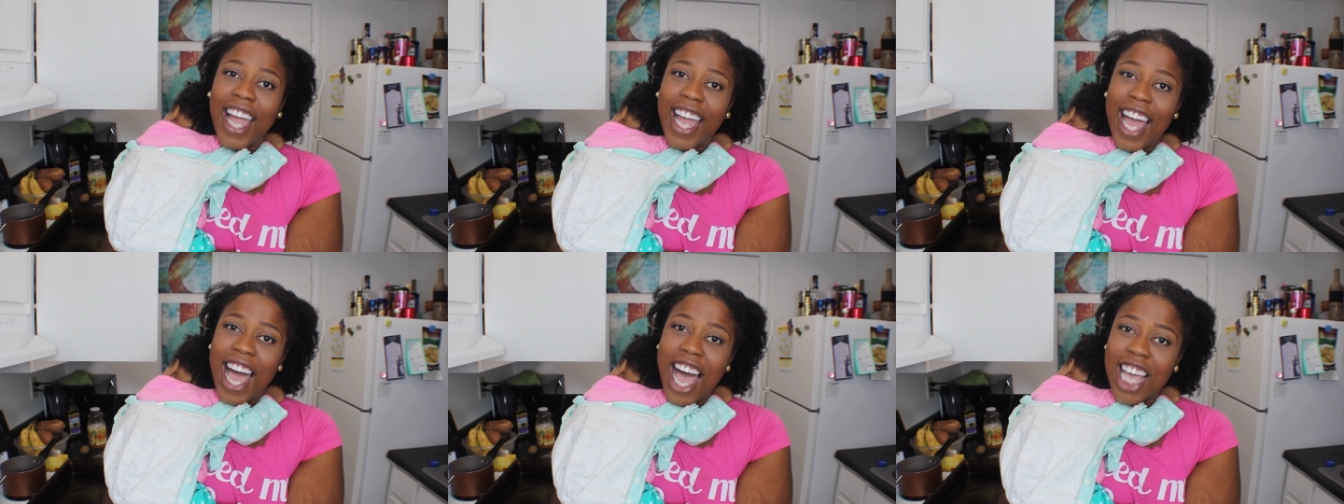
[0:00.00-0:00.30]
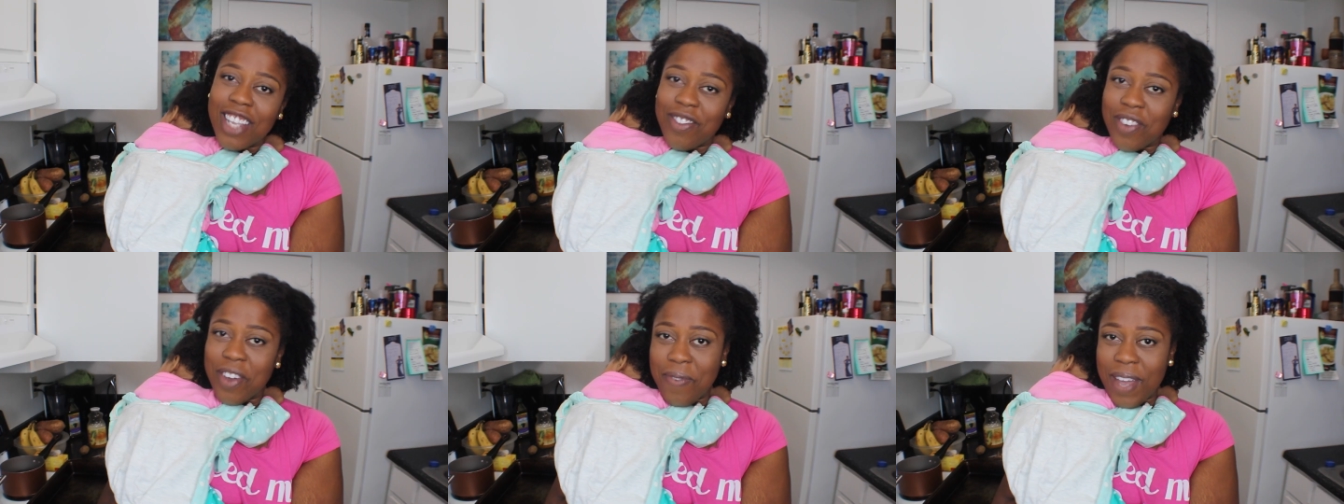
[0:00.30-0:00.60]

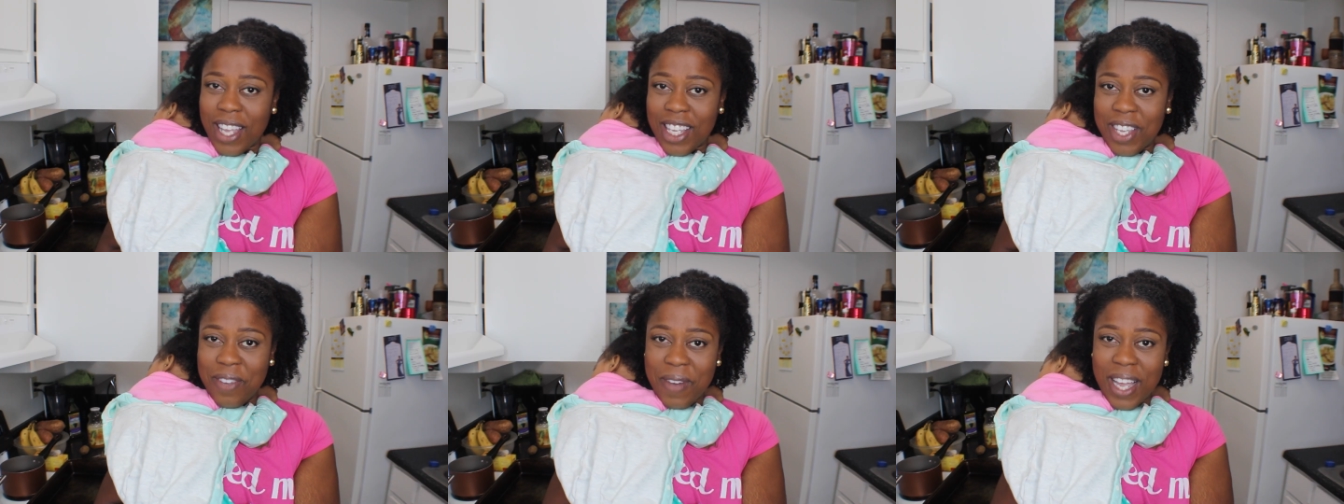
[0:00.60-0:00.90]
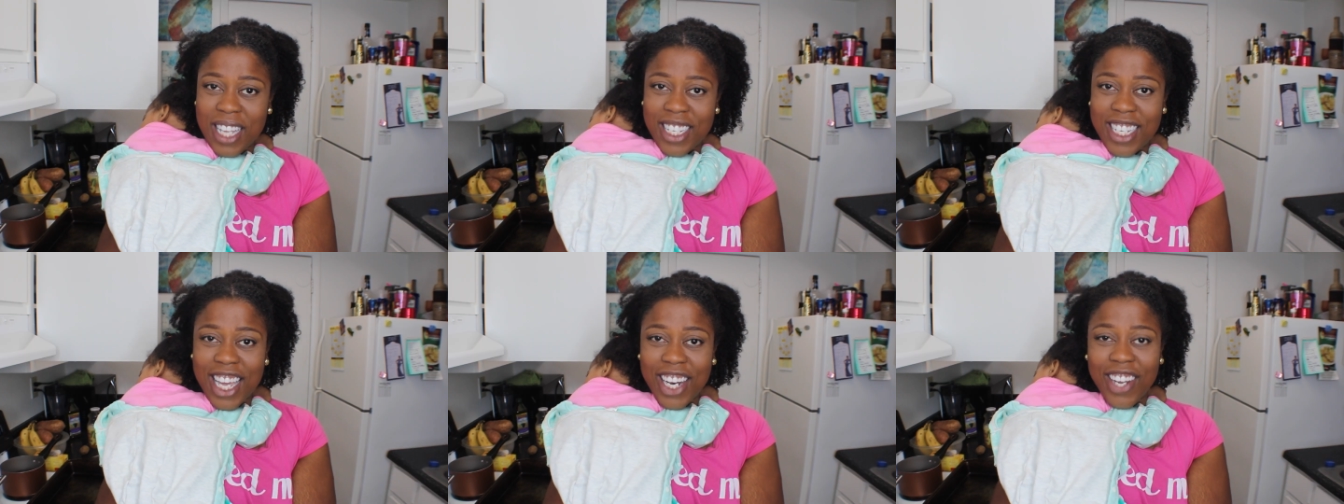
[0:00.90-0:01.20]
guys, welcome back to
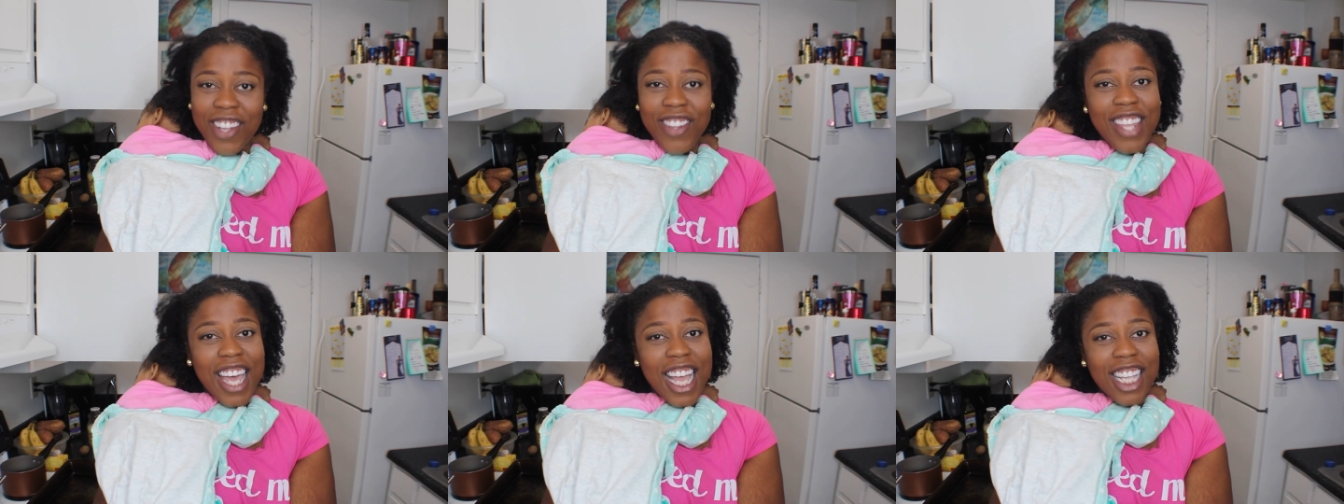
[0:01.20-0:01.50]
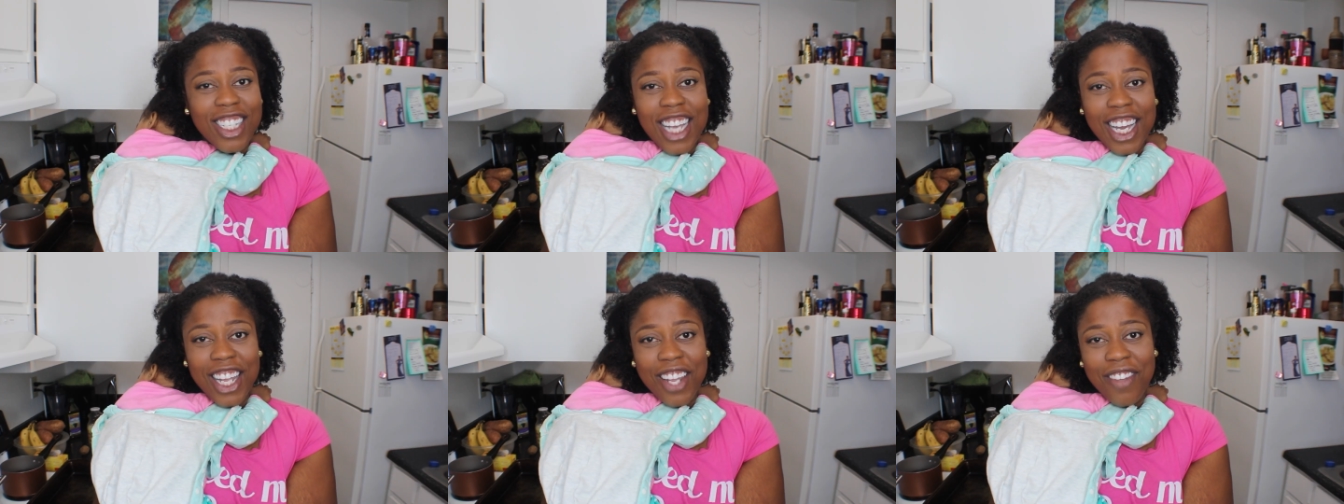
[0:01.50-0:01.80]
my channel,
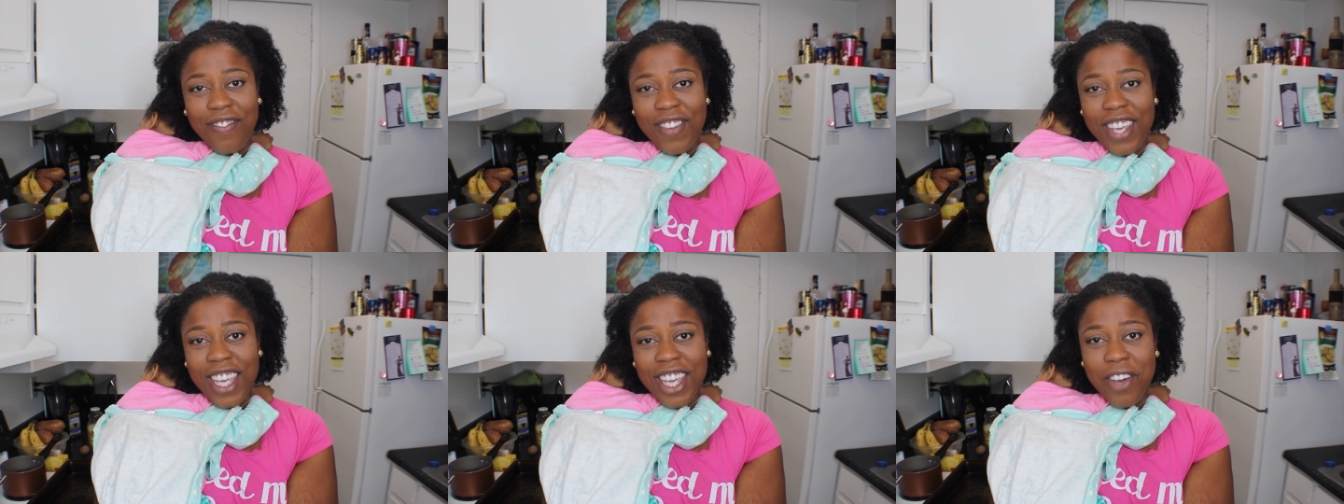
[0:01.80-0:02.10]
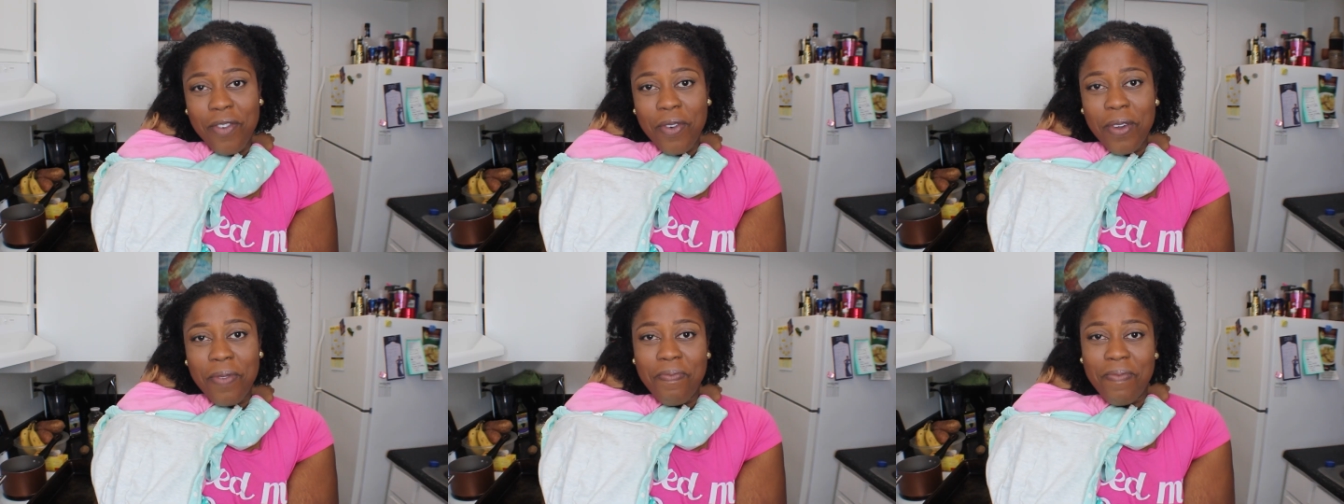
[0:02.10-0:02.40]
That Chocolate
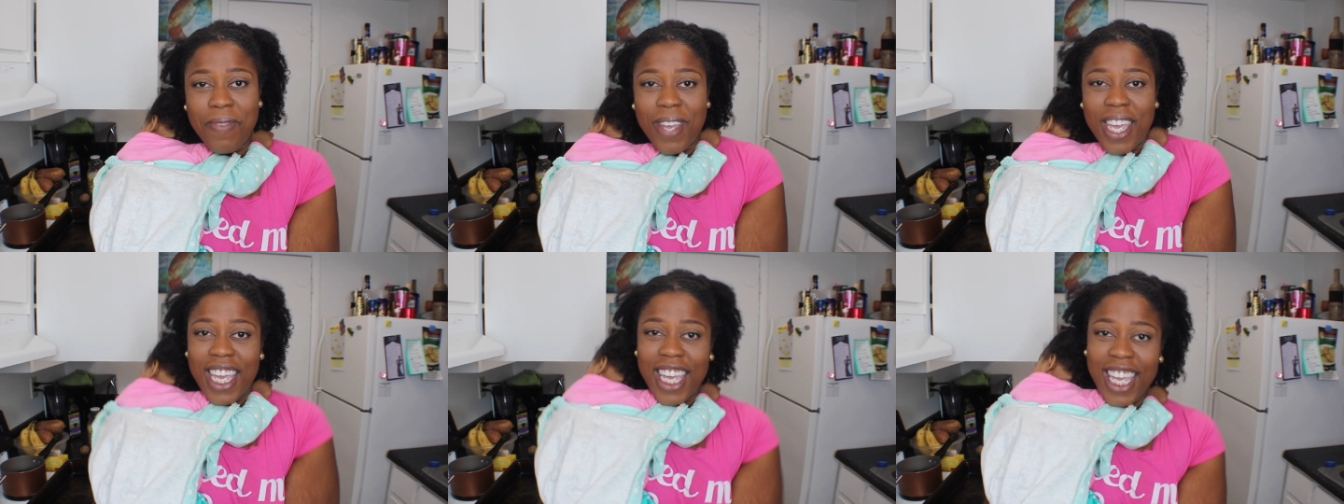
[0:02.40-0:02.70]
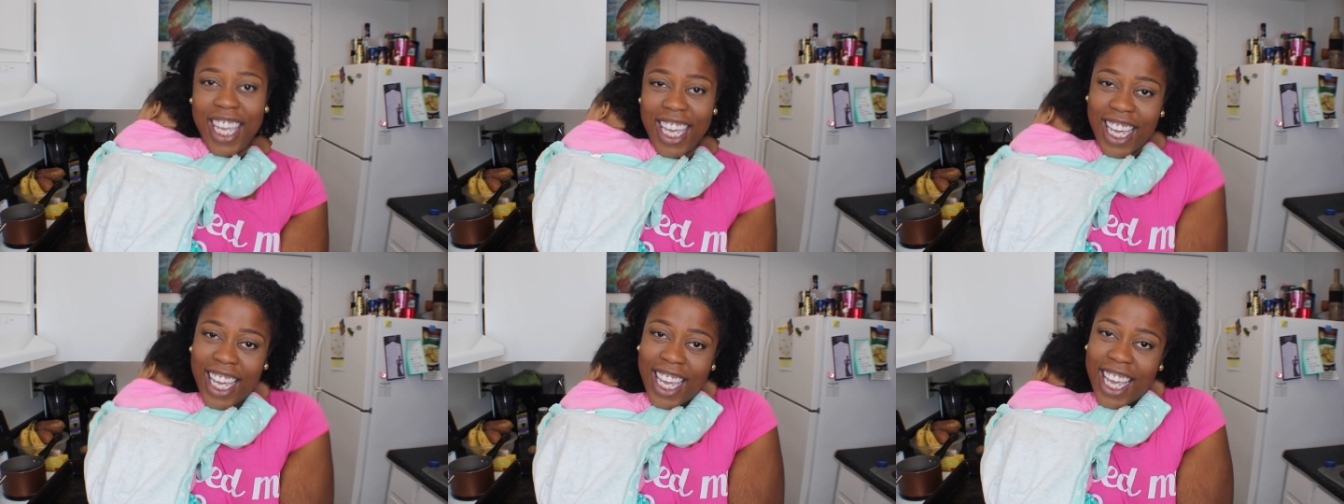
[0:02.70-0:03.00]
Vegan with
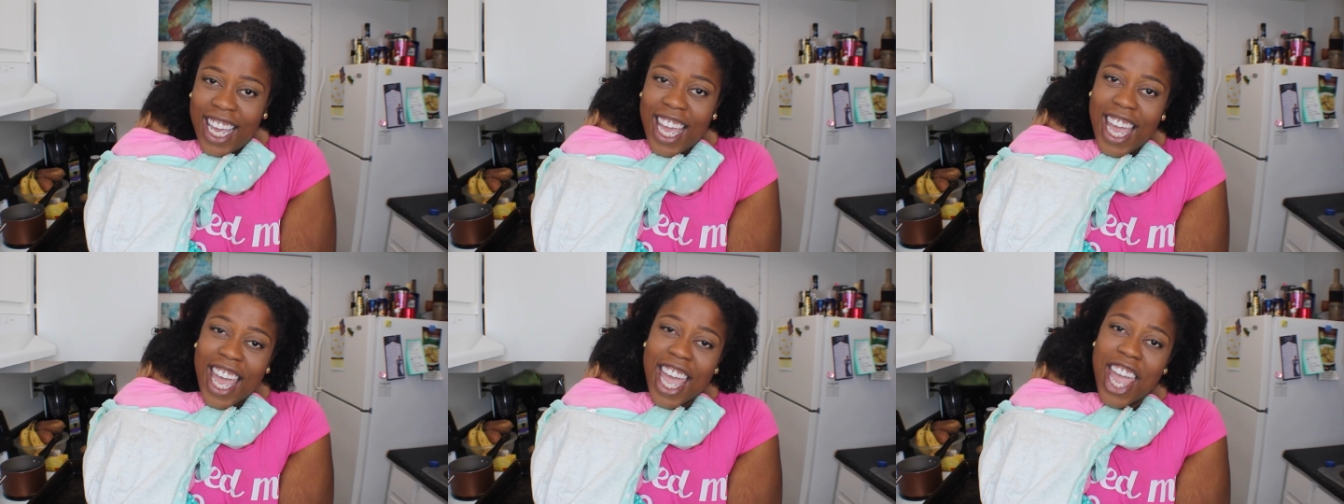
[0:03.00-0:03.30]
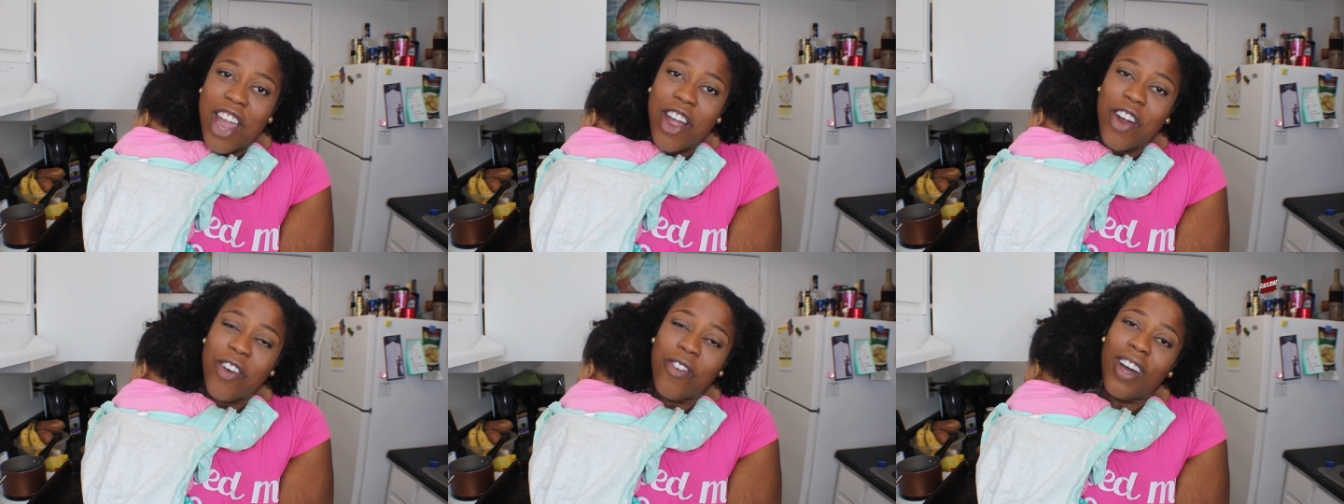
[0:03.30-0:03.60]
me,
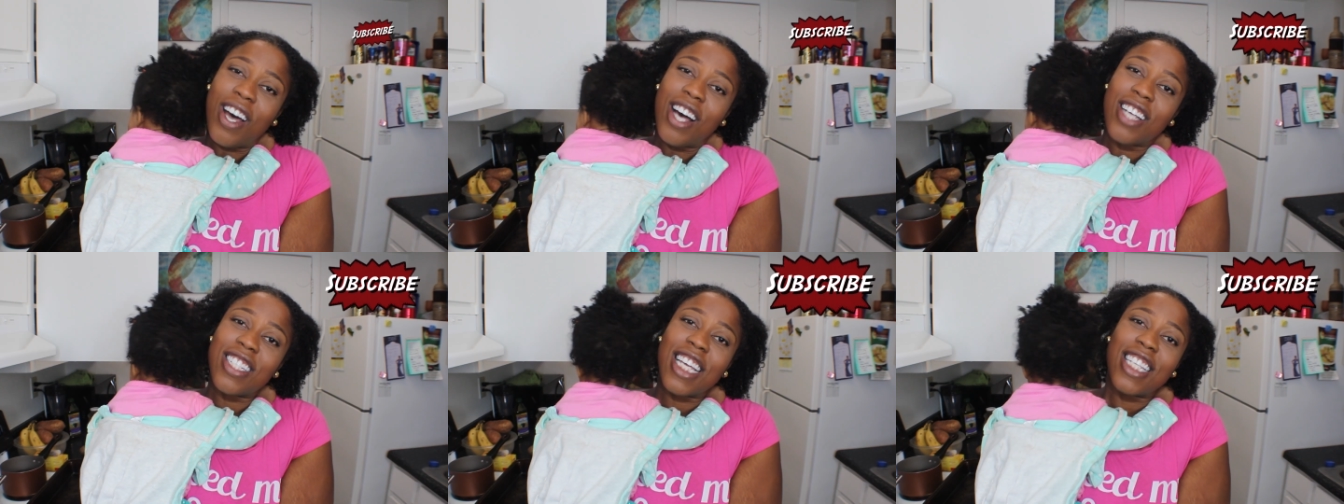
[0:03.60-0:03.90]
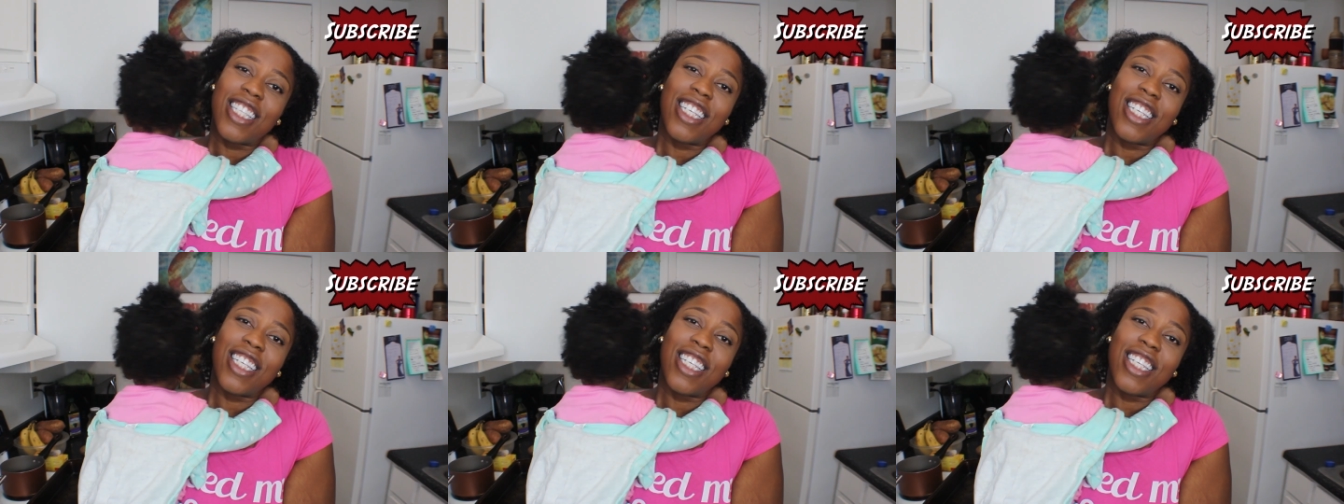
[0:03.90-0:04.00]
Erin Wells,